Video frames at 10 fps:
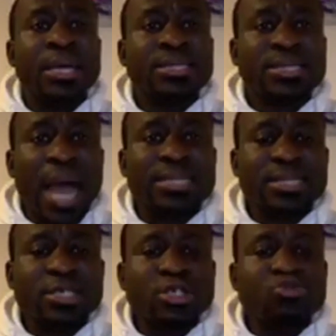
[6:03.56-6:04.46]

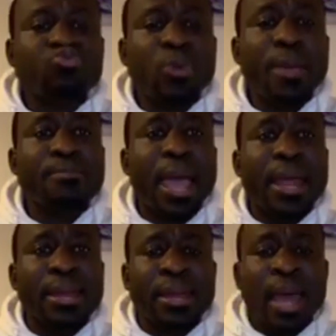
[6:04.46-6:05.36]
that
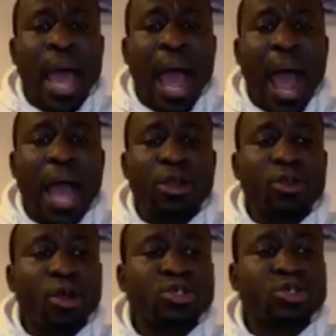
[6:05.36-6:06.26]
women are
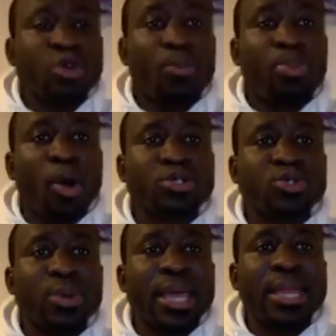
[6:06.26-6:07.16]
not supposed
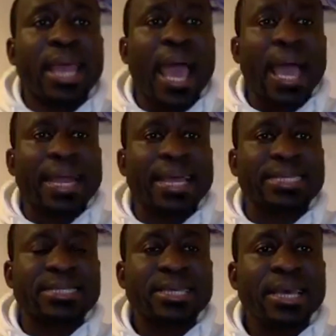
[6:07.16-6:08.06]
to
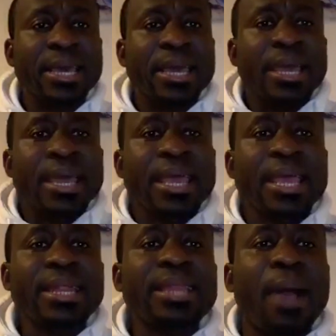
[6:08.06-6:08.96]
inherit,
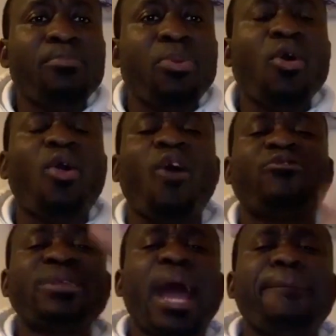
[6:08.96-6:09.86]
in the book of
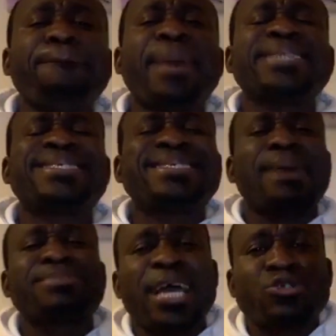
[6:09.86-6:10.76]
Numbers,
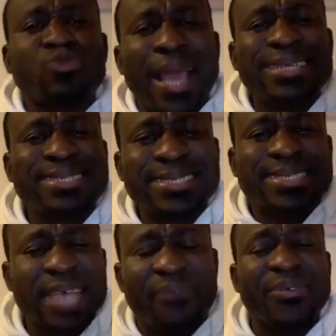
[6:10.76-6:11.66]
chapter
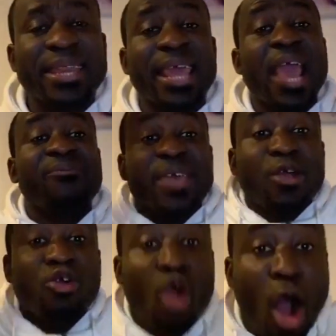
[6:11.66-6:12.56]
27,
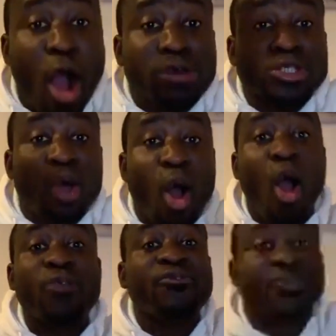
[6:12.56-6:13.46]
even God's
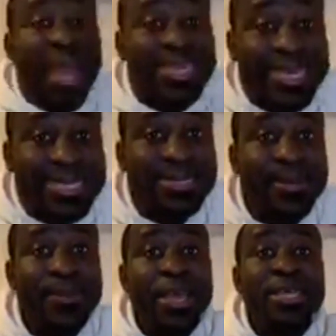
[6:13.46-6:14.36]
own verdict
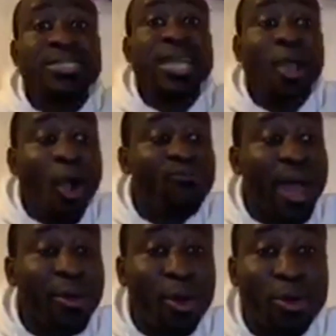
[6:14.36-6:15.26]

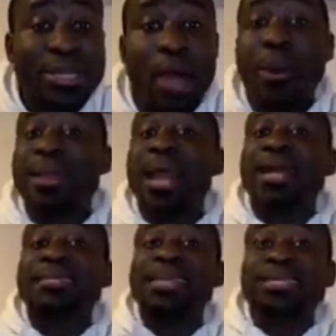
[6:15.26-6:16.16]
Jehovah God, the one that
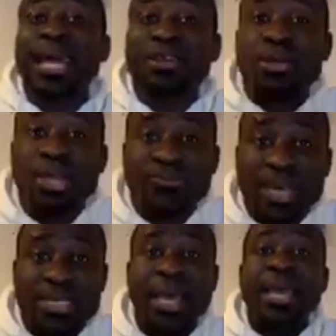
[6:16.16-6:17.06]
created the
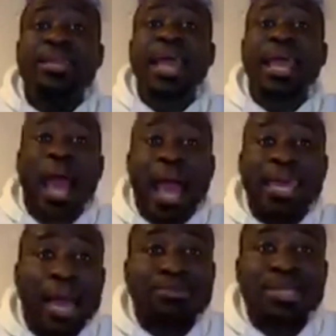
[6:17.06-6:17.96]
universe, the I
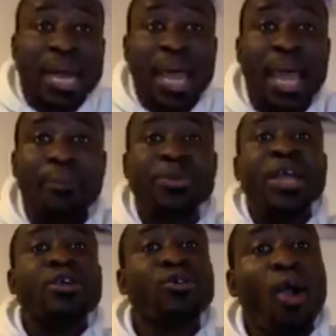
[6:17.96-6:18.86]
am that I
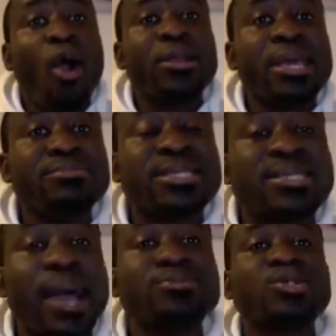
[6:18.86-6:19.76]
am, God
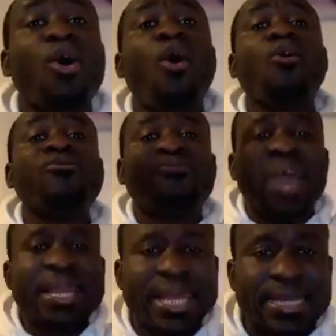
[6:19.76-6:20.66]
Himself's own
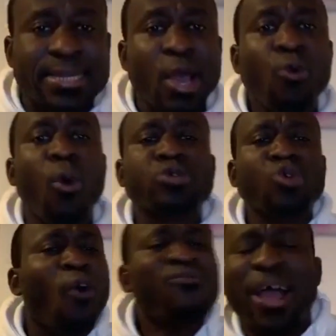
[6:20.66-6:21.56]
verdict was
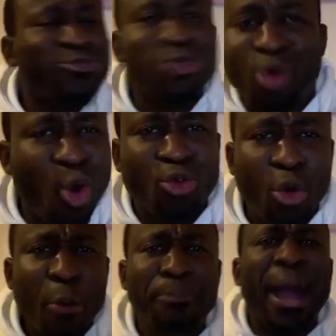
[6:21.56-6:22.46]
overthrown
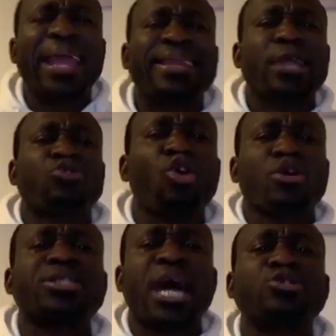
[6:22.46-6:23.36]
by the
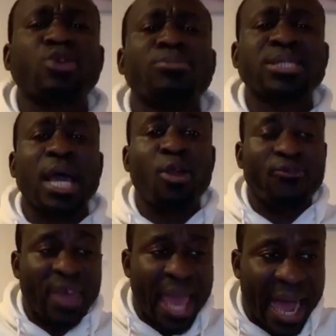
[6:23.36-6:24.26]
daughters of
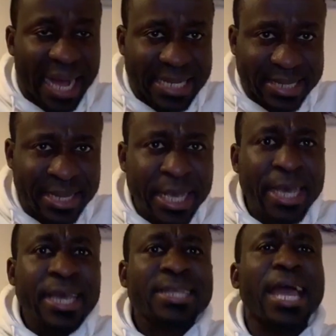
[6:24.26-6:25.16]
Zelophehad.
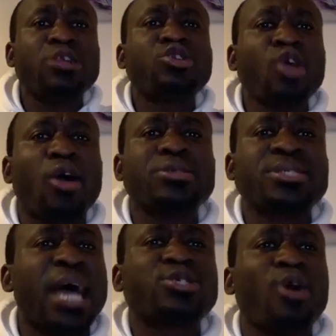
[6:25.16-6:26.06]
The
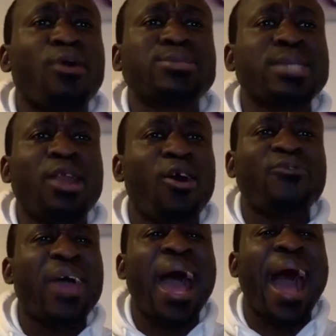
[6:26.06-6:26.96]
daughters of
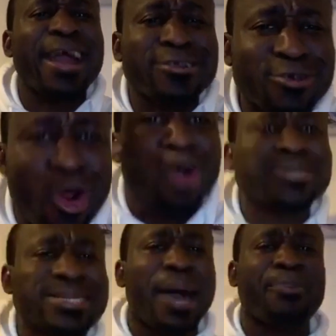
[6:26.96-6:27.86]
Zelophehad
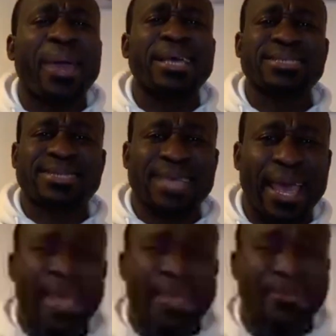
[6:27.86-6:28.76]
rose up and
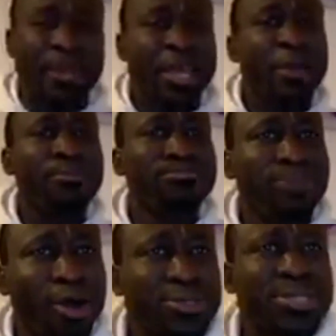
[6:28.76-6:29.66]
said,
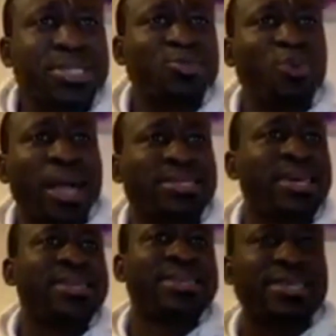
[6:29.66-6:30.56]
Moses,
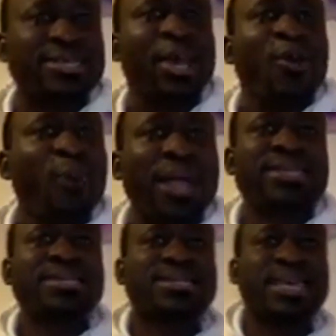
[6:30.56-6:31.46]
what this
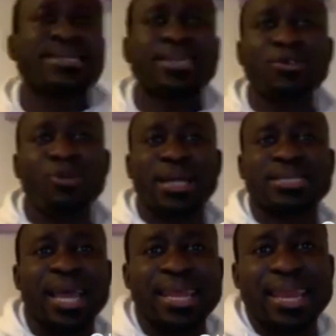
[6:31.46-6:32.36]
what is this thing
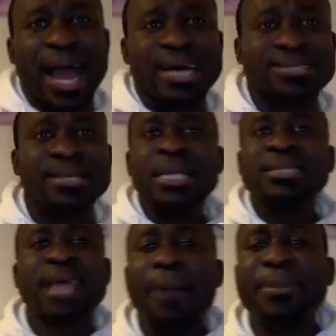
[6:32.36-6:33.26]
you are telling us?
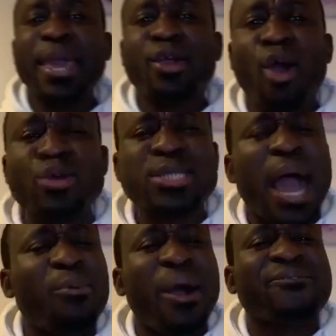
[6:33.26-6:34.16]
That
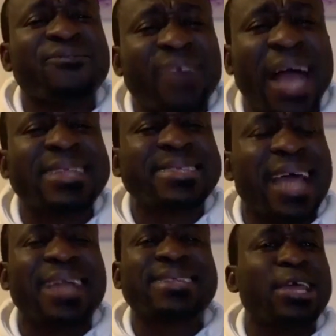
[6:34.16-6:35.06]
because our
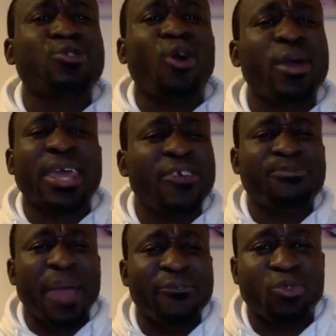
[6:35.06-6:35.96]
father did not
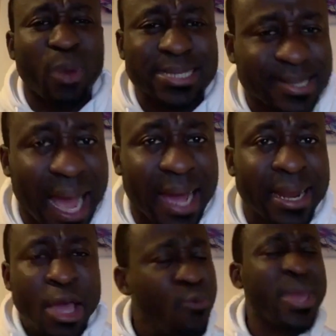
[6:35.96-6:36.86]
give birth to a
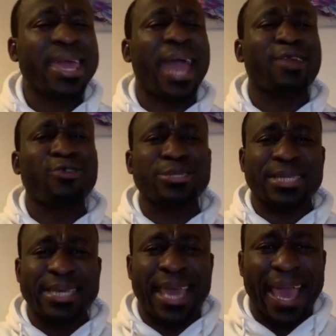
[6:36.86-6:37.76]
son, we
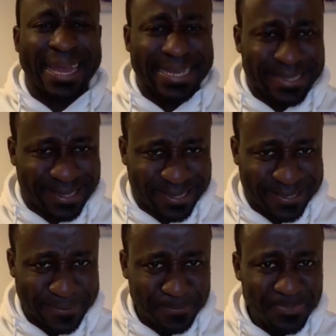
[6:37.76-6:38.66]
cannot
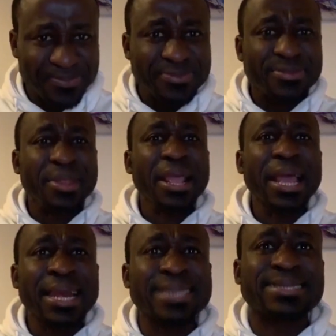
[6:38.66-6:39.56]
inherit.
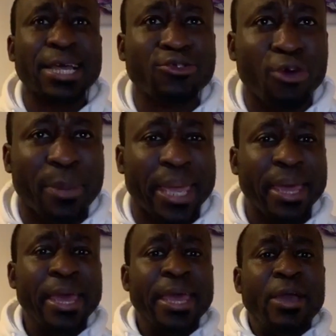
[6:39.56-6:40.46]
Listen to
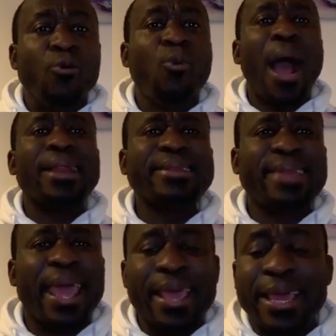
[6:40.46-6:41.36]
me.
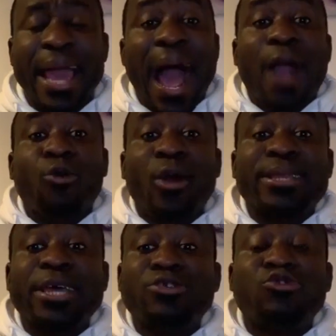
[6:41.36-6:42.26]
One day,
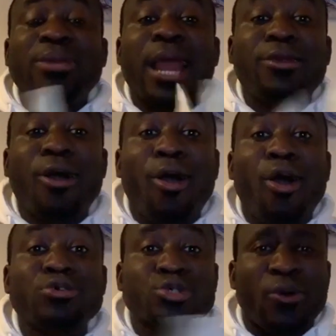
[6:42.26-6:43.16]
according to the
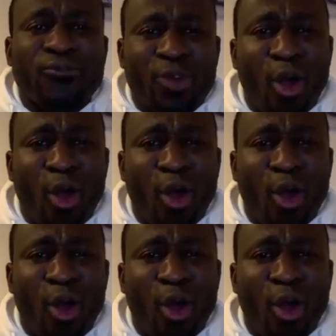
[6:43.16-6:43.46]
laws of